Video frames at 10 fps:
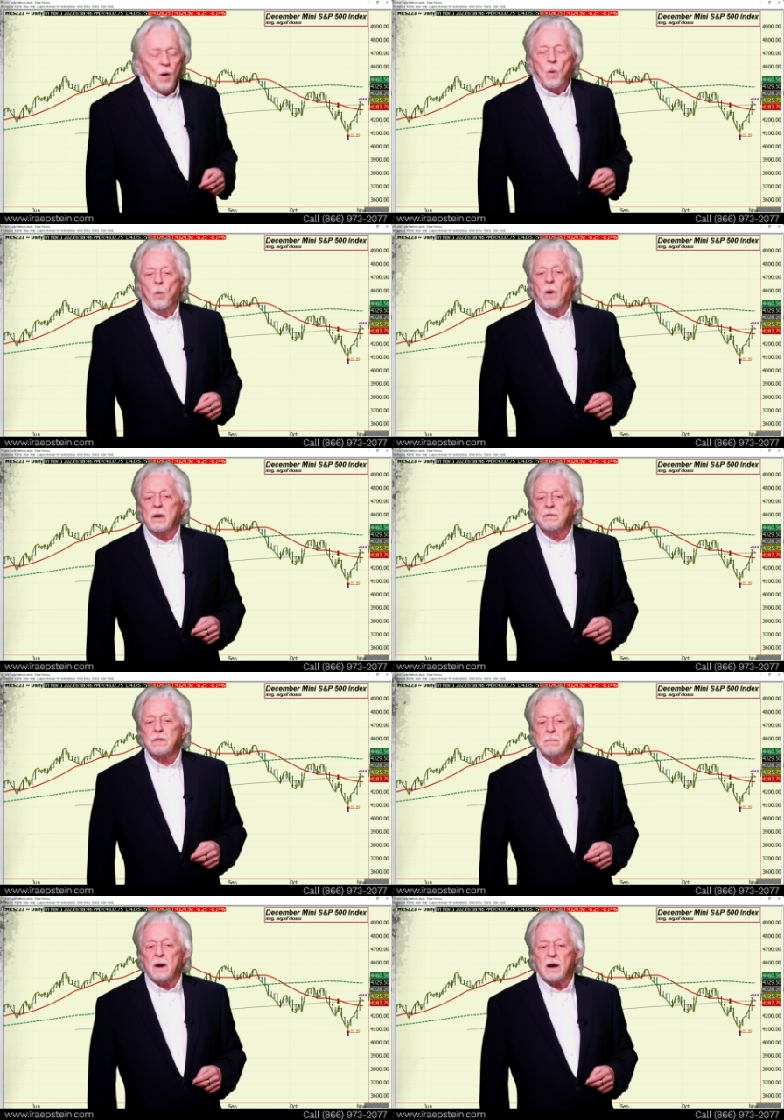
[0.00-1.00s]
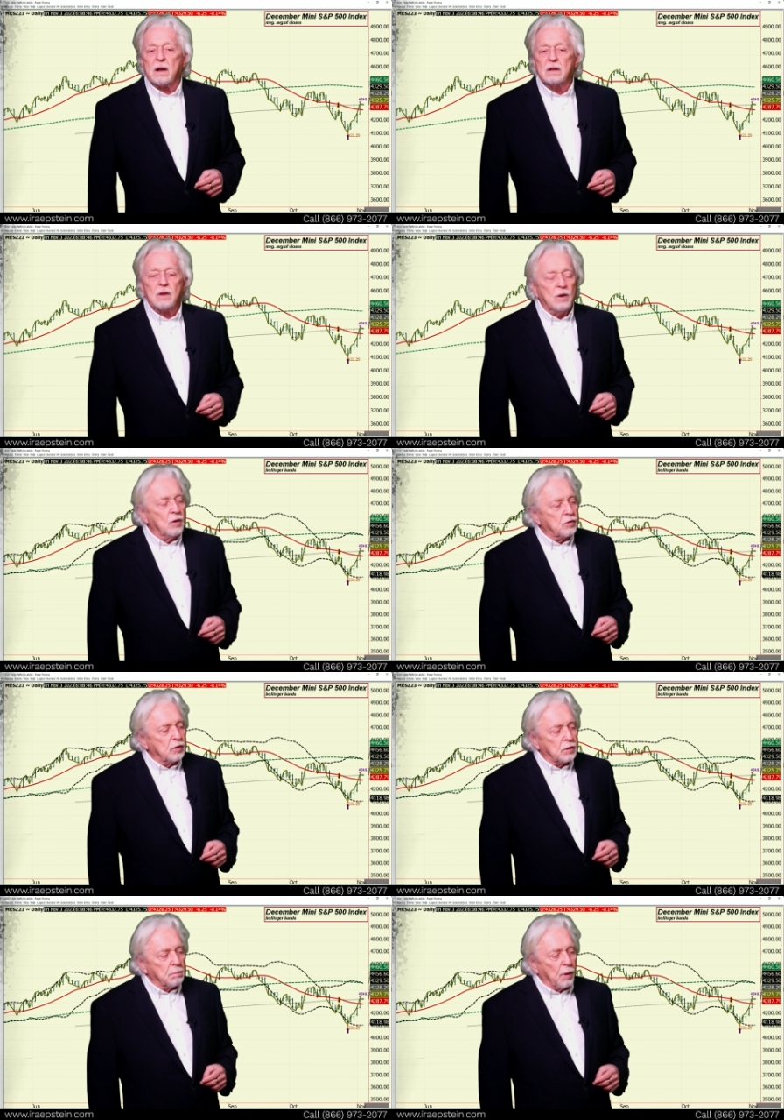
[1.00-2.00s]
What if the market looks
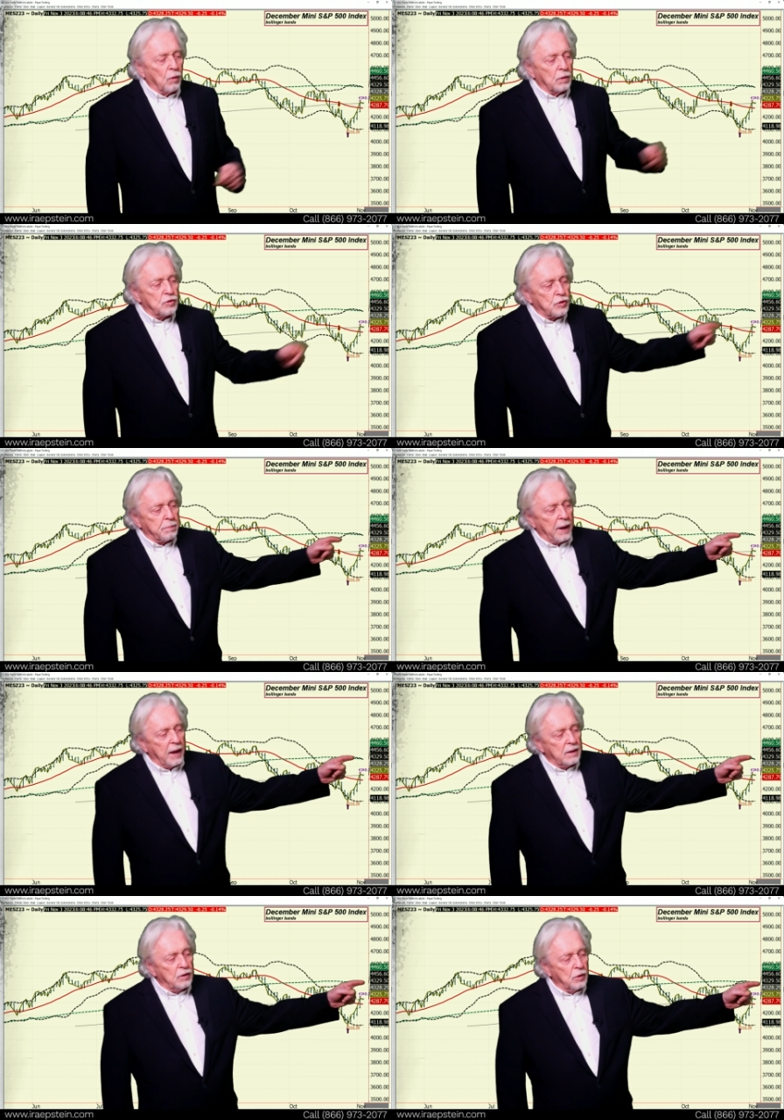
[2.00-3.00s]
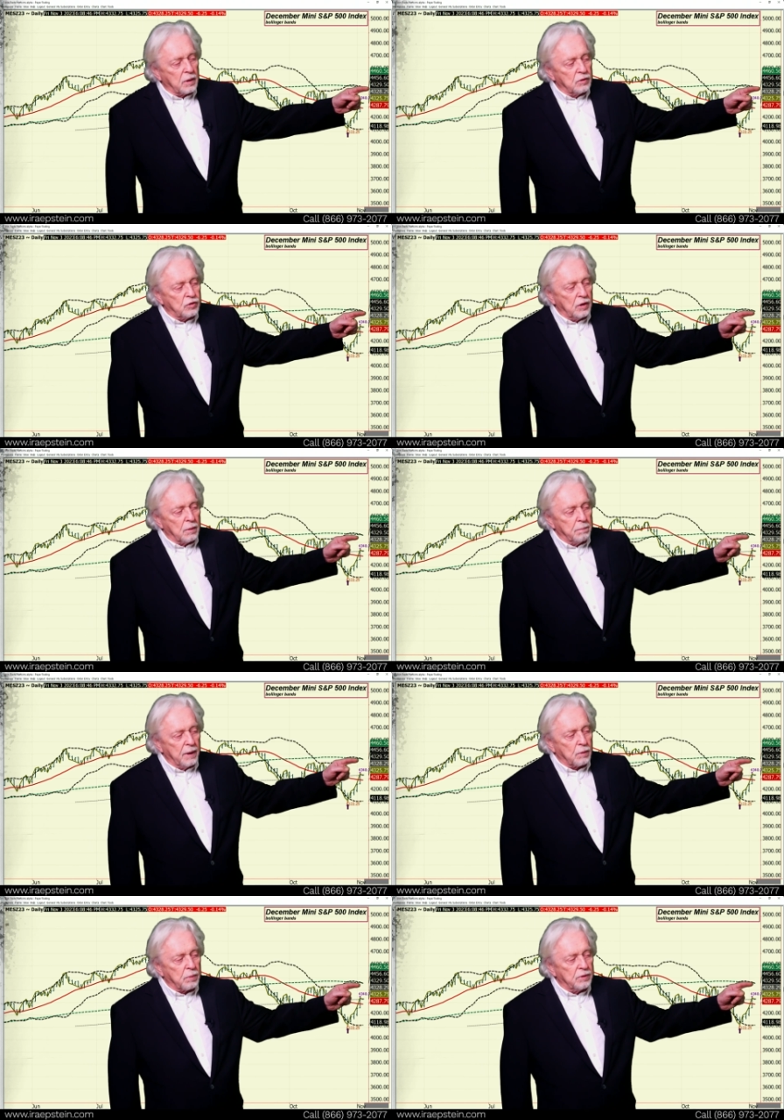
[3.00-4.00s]
at the Bollinger Band? You can see the
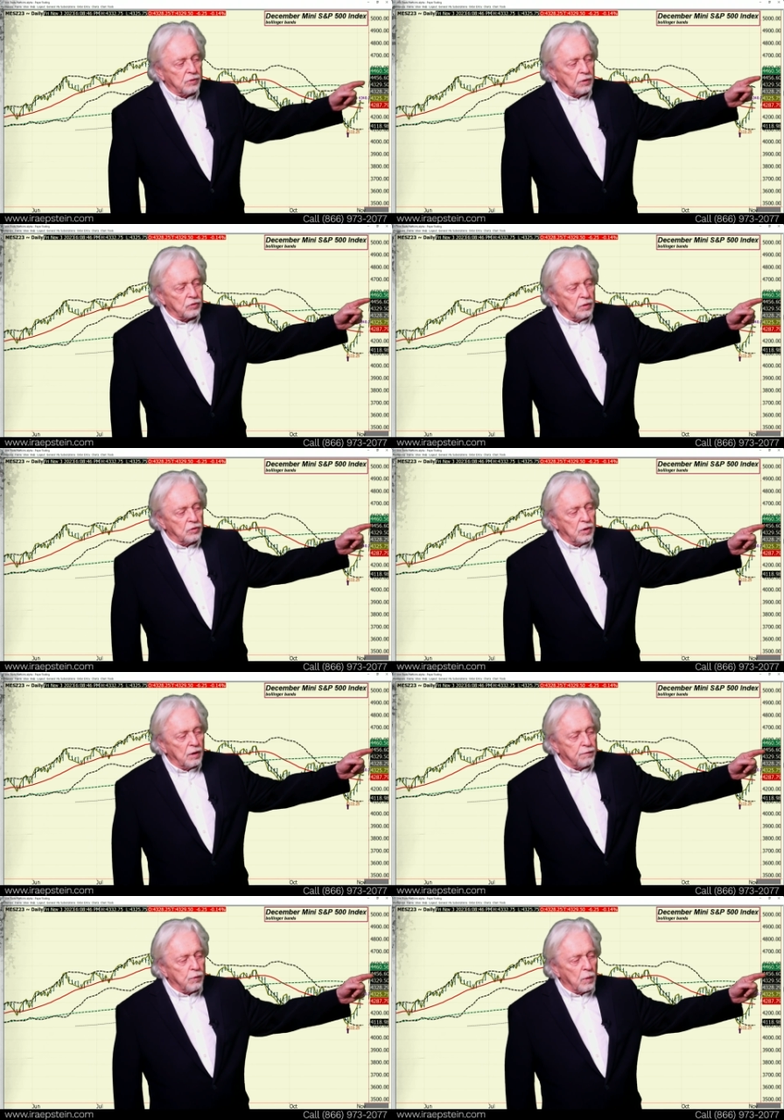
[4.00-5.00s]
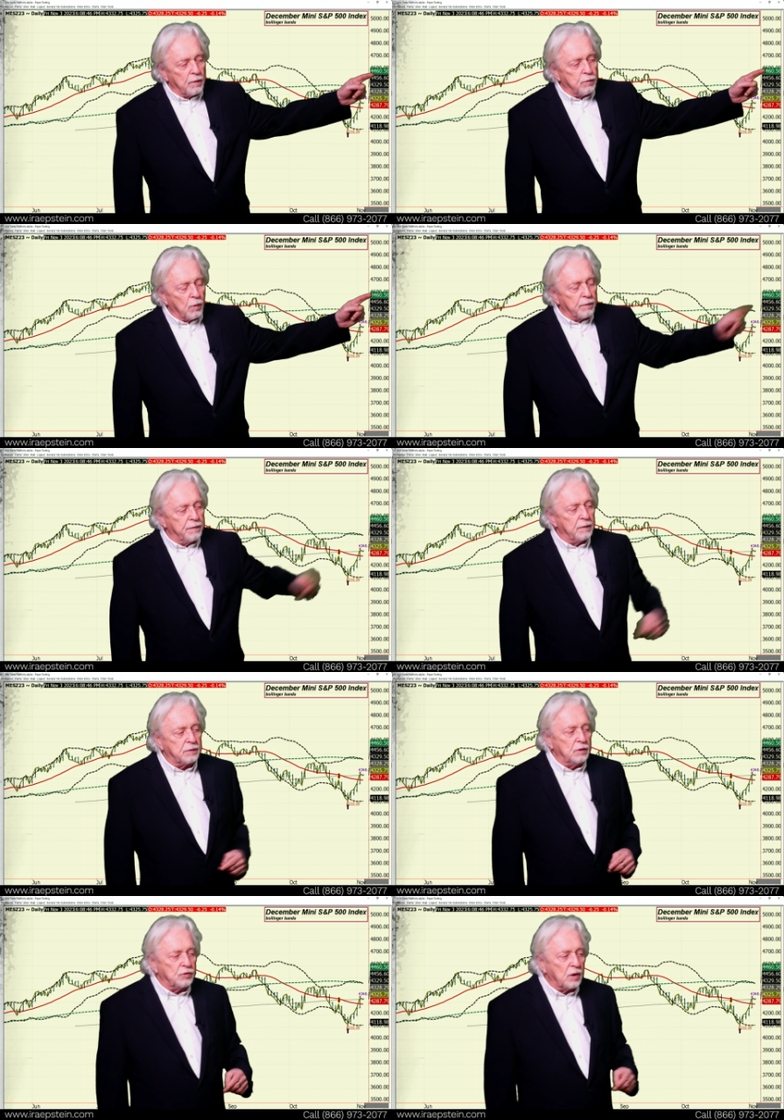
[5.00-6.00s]
big resistance here,
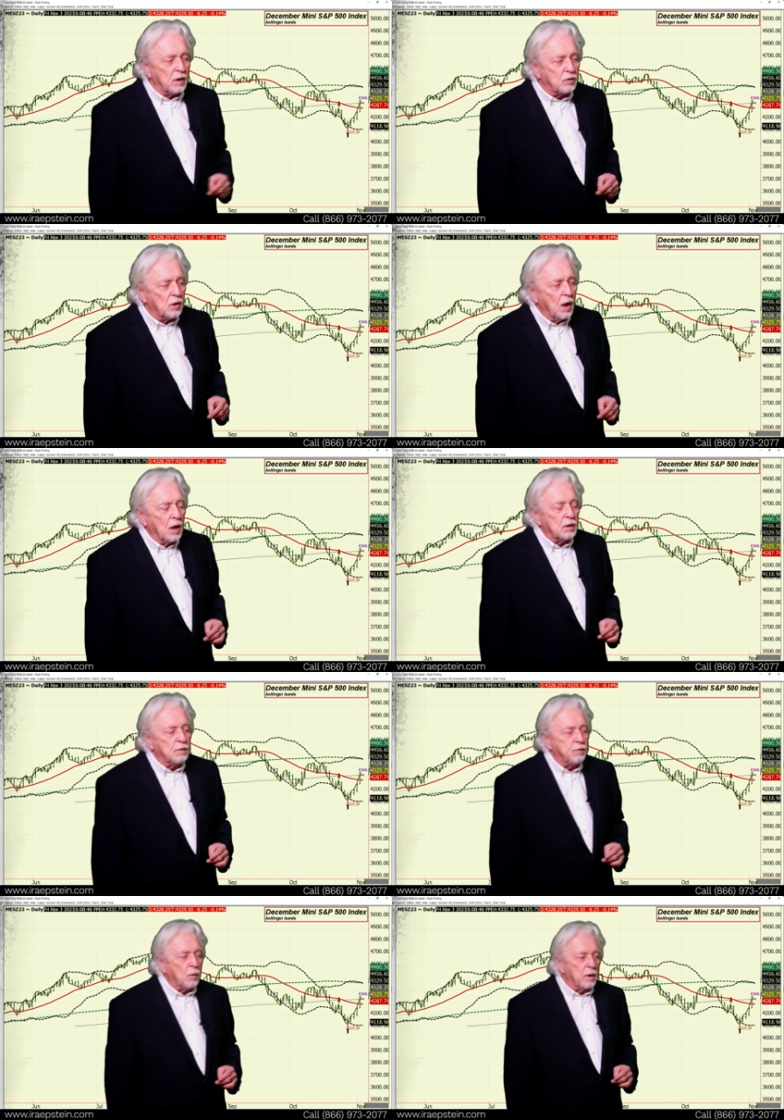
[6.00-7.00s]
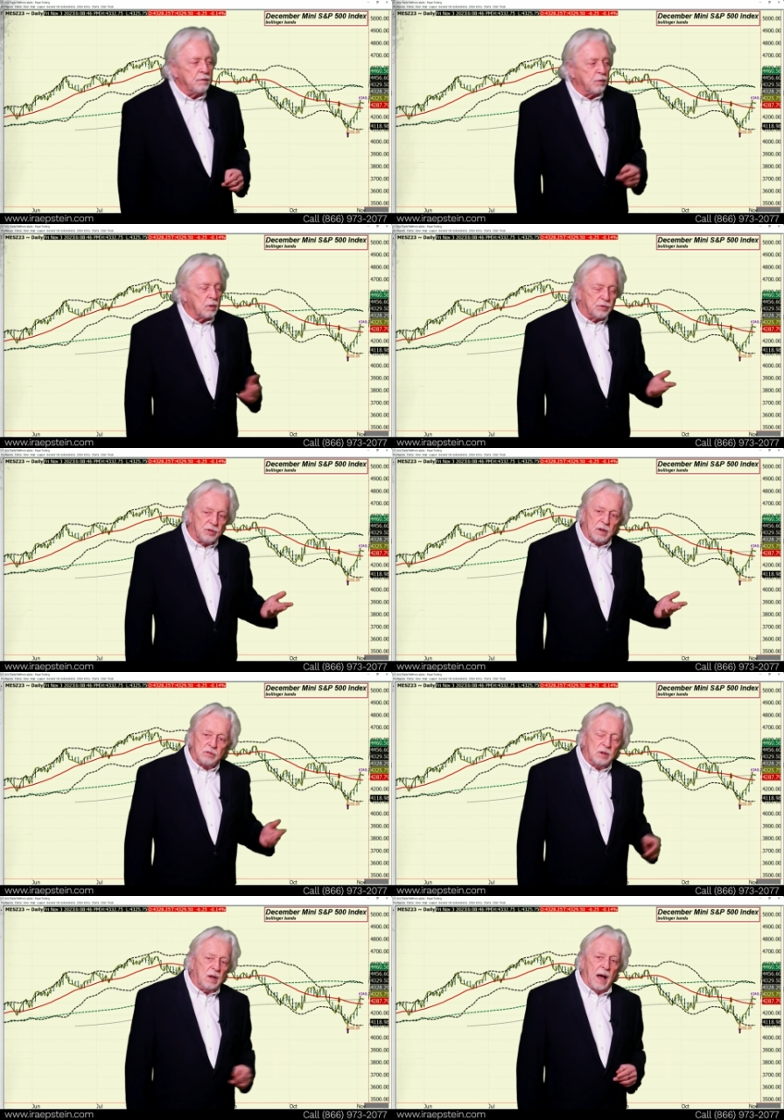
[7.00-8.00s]
44.56 to
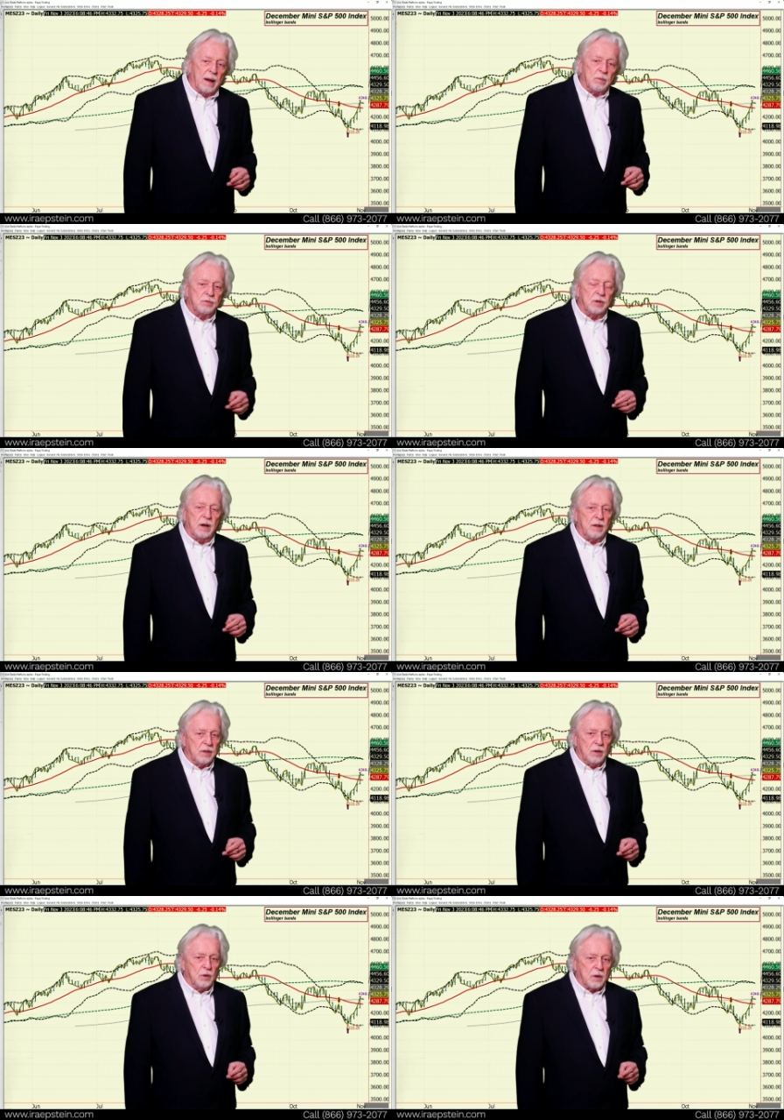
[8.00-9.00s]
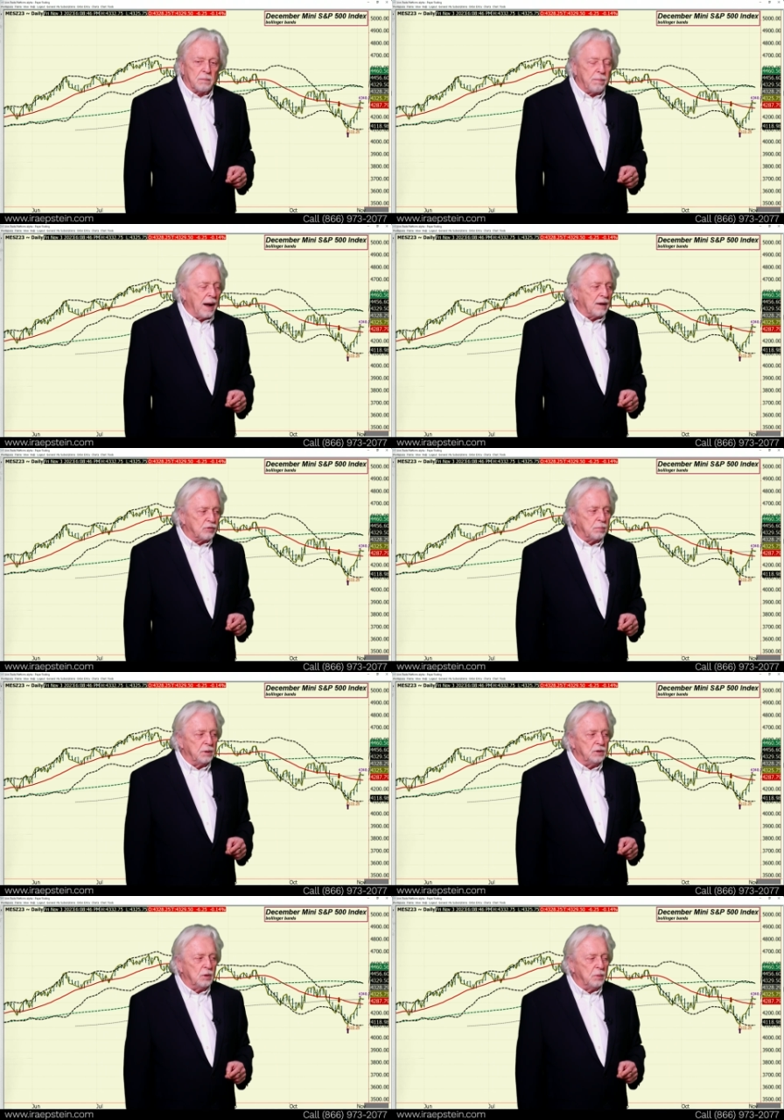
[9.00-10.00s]
44.60. I don't see anything you could
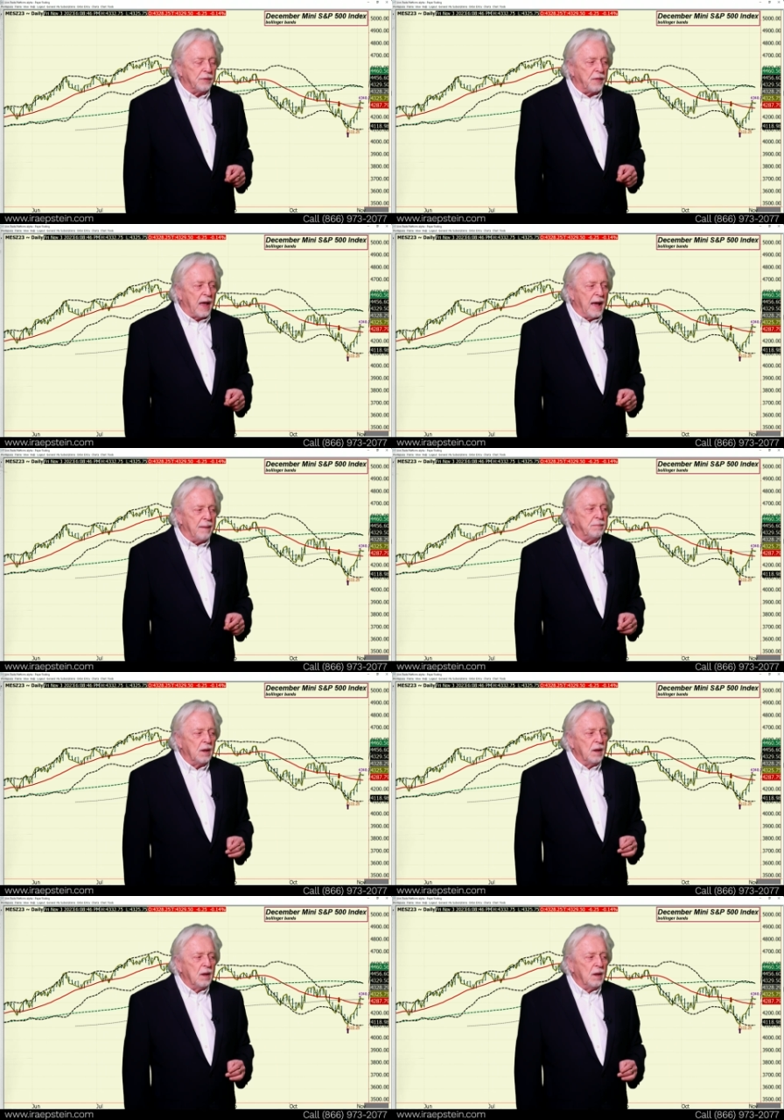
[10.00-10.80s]
possibly do with that